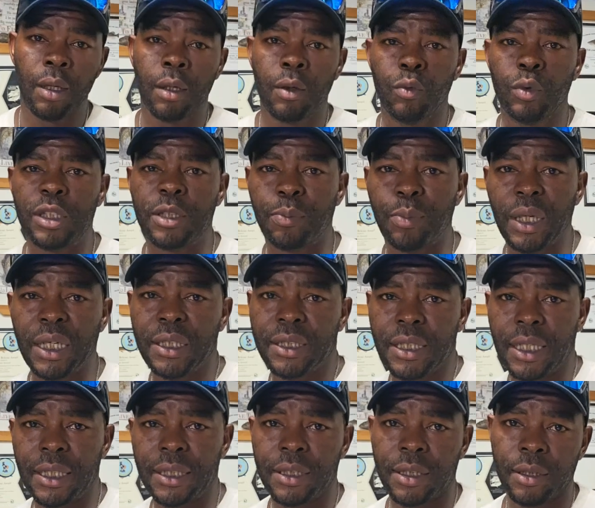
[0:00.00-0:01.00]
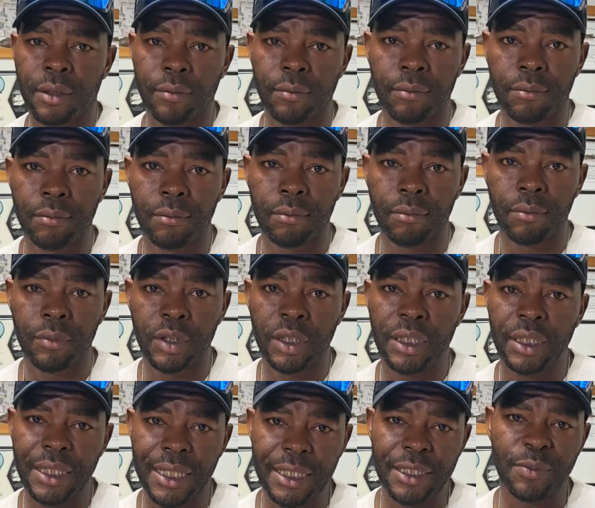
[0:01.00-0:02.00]
Which brings us to the
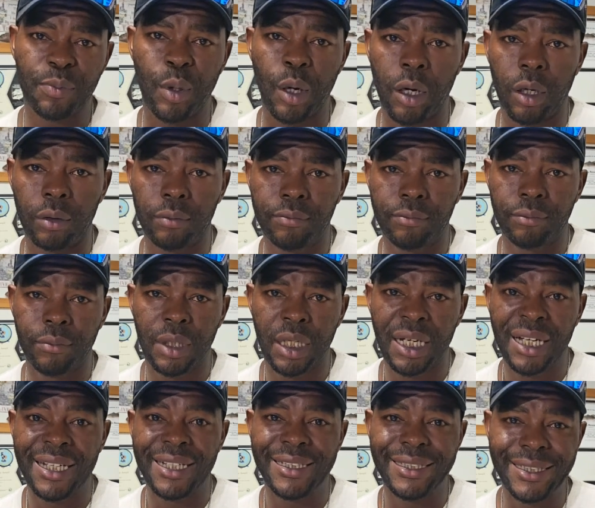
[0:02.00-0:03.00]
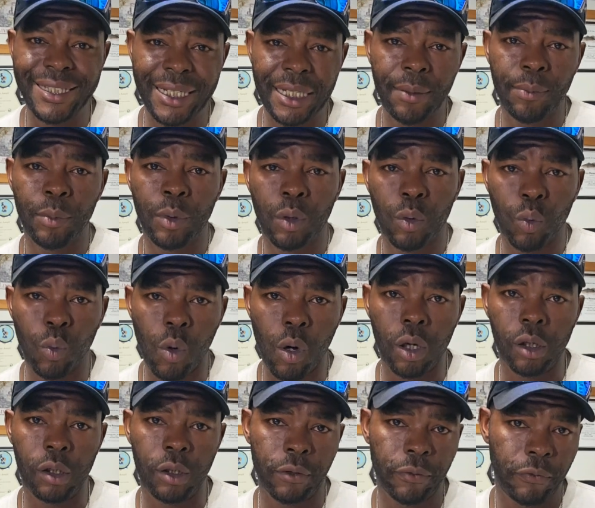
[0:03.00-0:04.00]
next part, deep
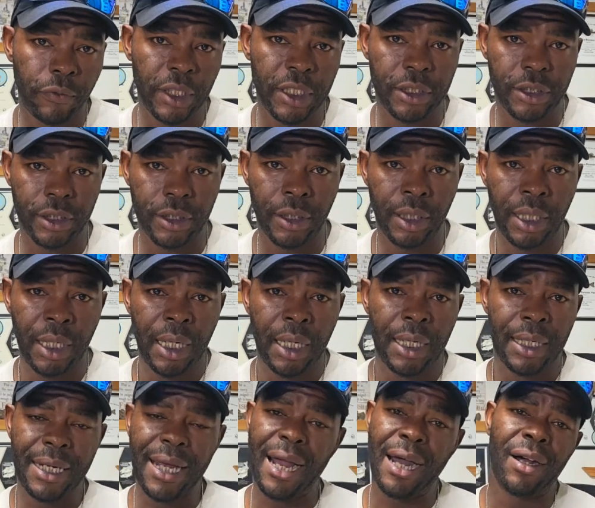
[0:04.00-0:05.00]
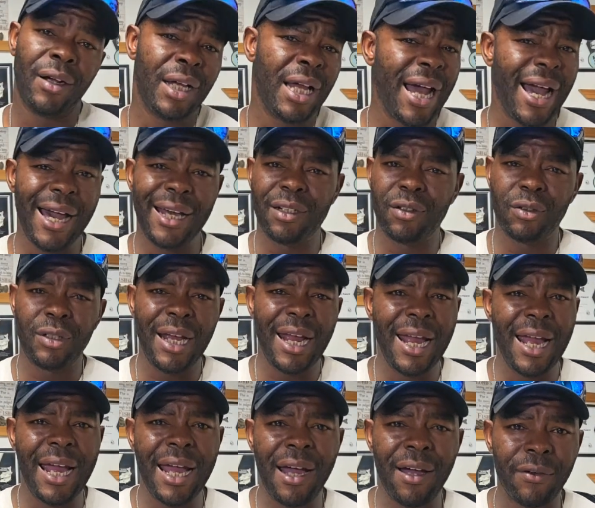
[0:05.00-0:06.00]
water fishing. Now, I don't
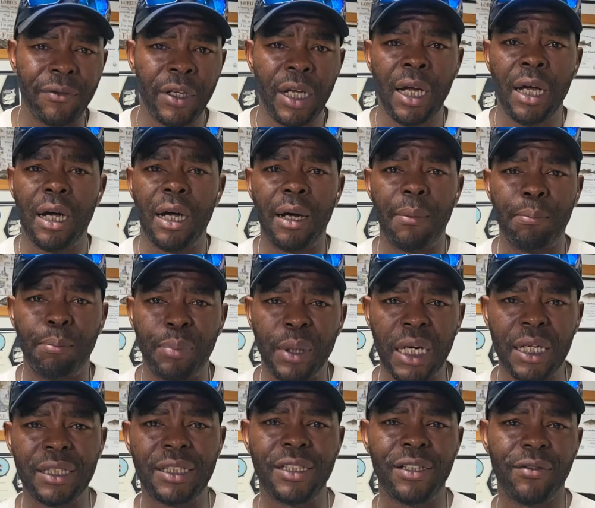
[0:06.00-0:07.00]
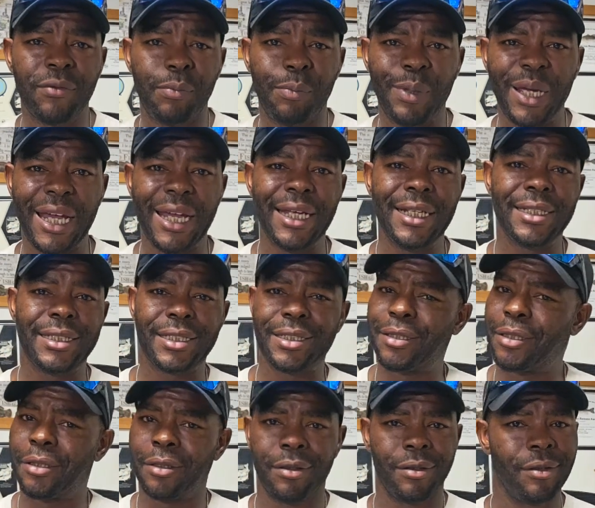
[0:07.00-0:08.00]
have a bunch of
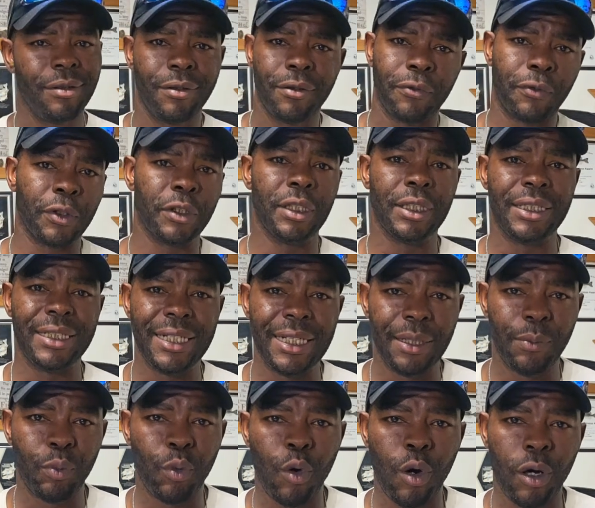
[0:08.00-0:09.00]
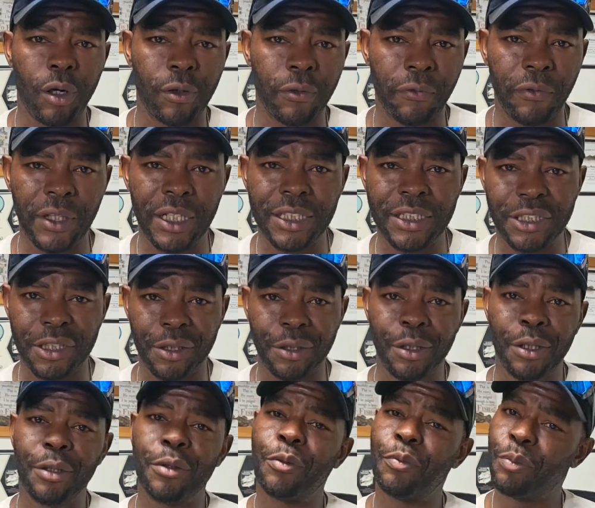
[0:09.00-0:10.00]
baits for the deep water fishing,
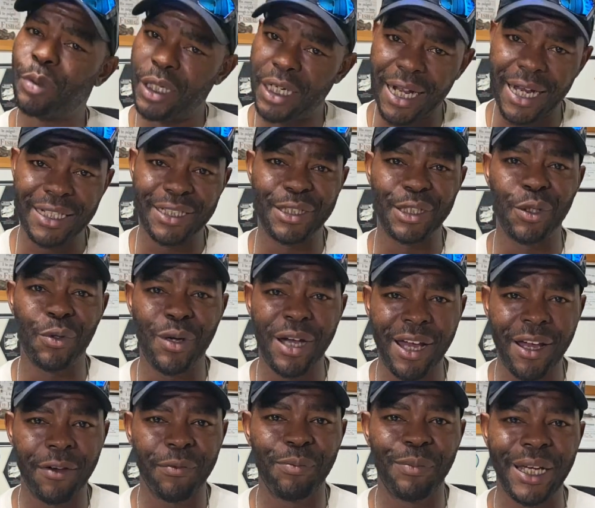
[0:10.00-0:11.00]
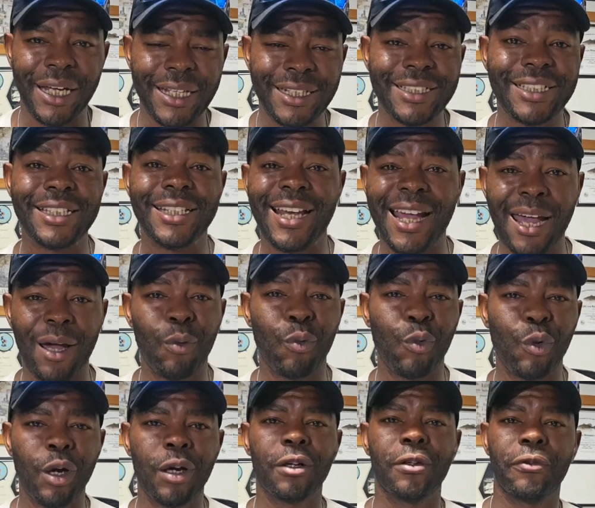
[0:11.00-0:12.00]
but I do have baits that
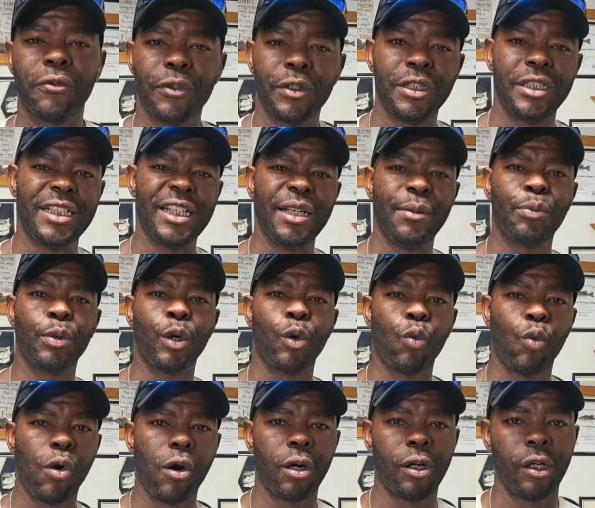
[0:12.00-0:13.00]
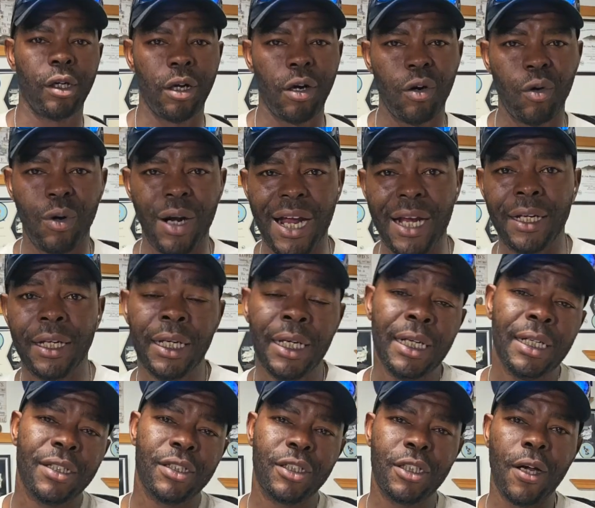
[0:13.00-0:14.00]
work for deeper water. All right.
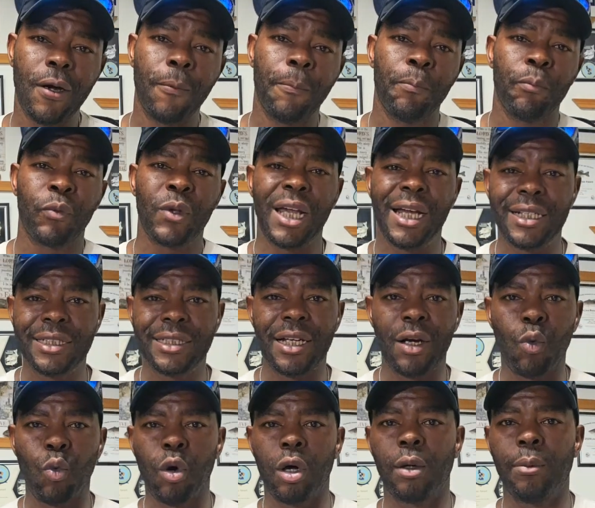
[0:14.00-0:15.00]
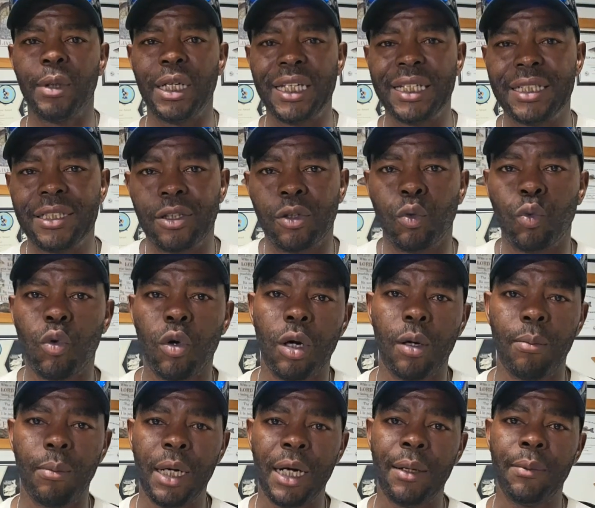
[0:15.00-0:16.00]
So, as that water begins to
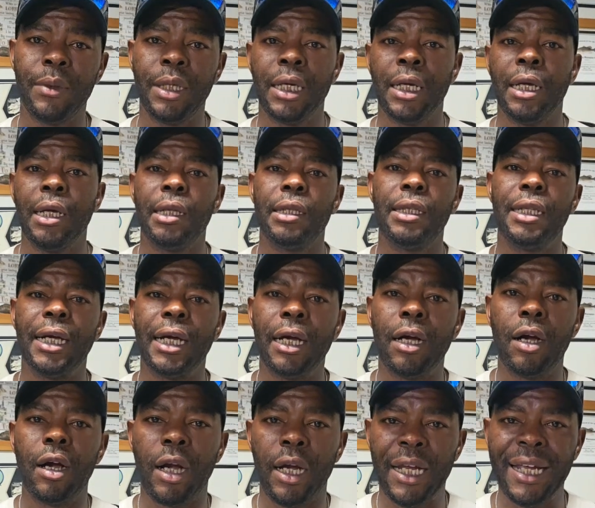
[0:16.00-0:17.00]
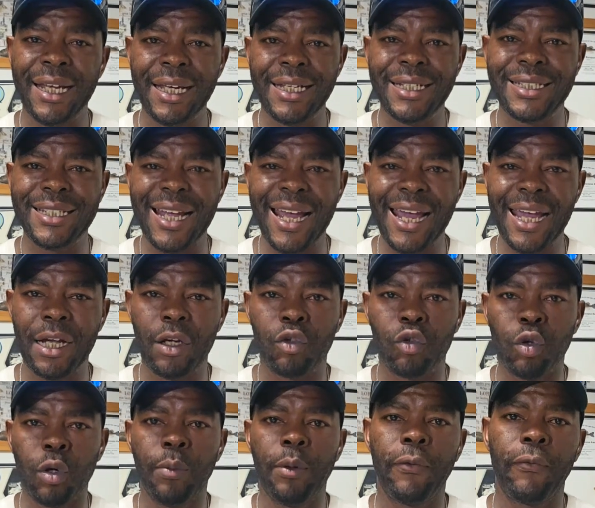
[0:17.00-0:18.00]
warm up, there is a
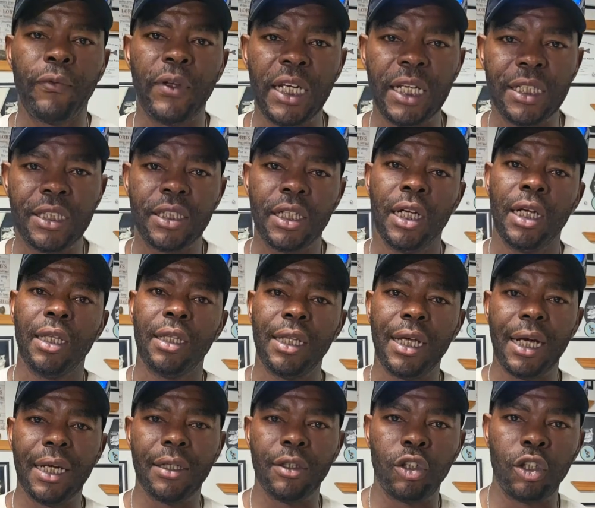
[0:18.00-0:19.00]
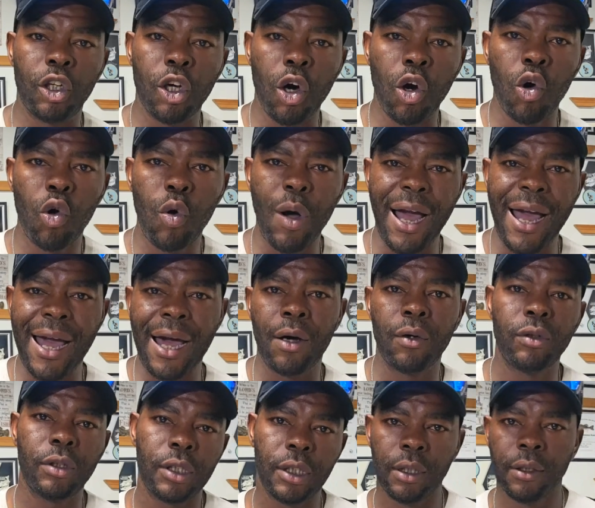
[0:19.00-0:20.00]
group of fish that go
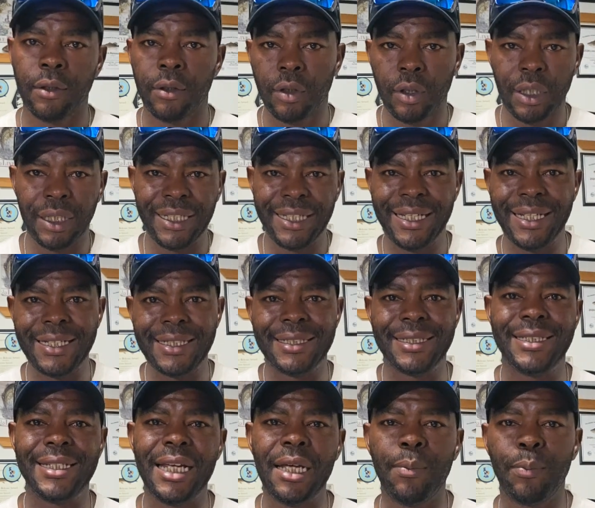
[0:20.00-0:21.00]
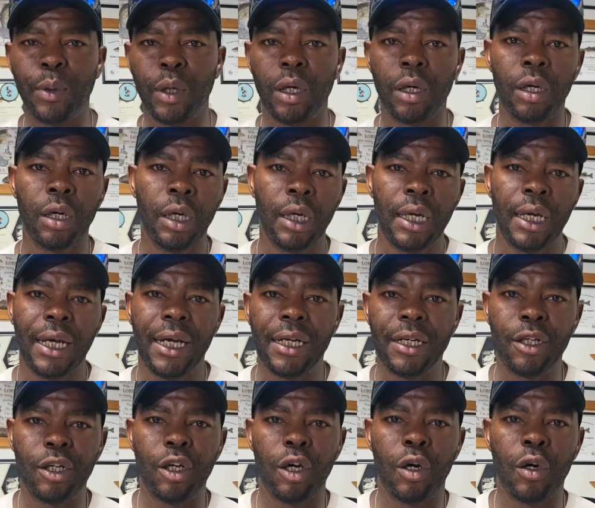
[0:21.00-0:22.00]
out, get deeper, and
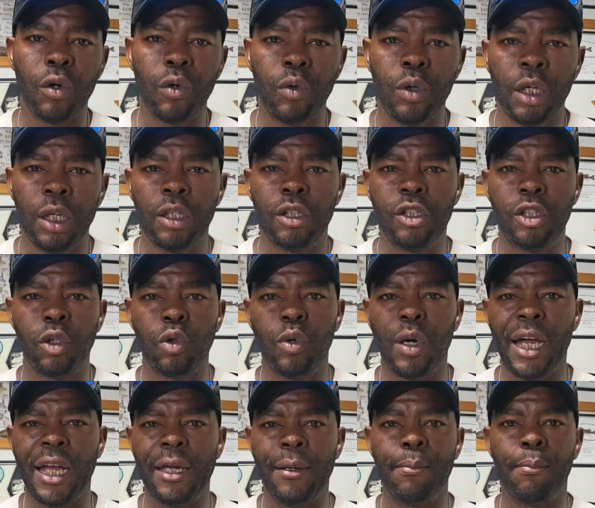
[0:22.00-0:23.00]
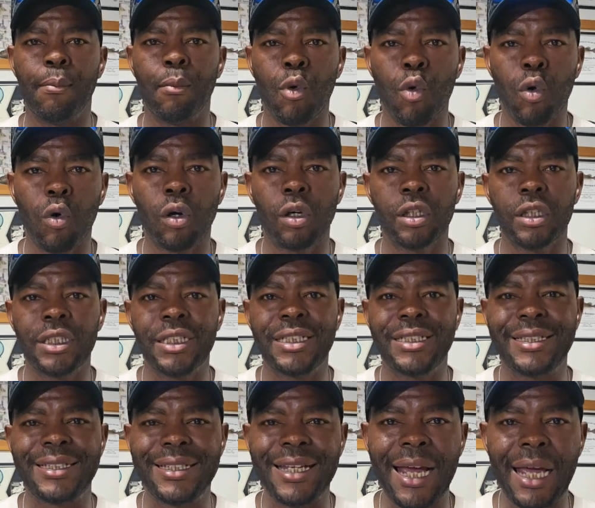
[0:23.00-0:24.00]
go to a more
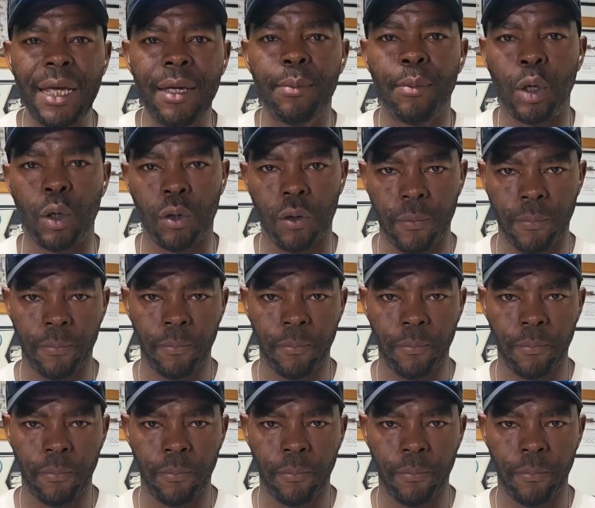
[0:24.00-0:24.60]
stable